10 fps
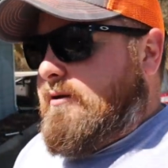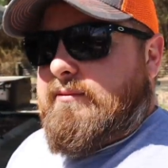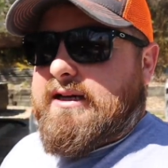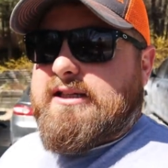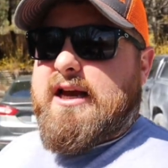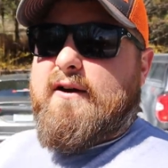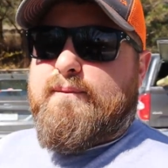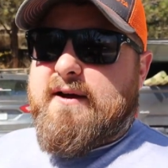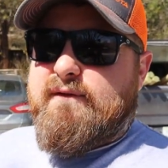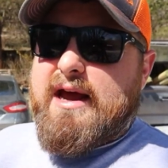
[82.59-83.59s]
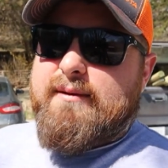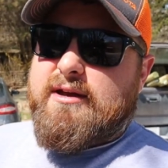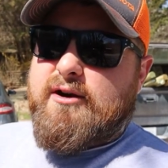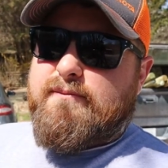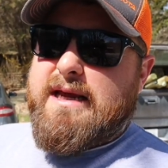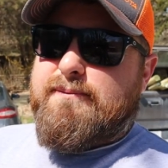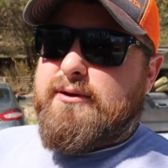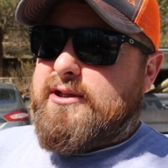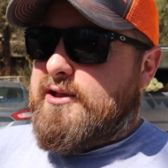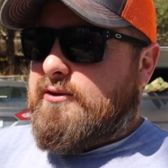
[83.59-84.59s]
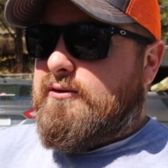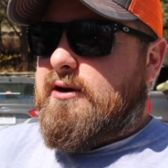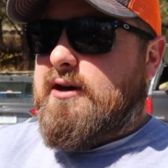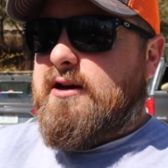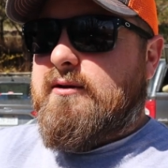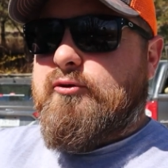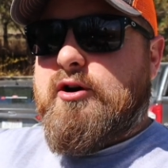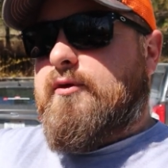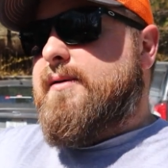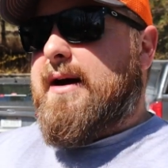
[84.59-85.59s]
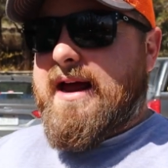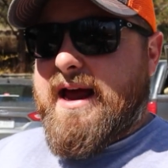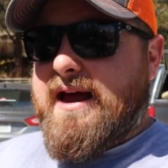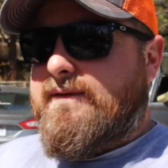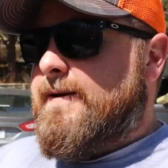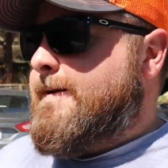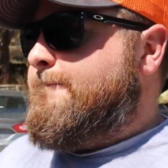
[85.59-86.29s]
myself, my family, or people to what we might have,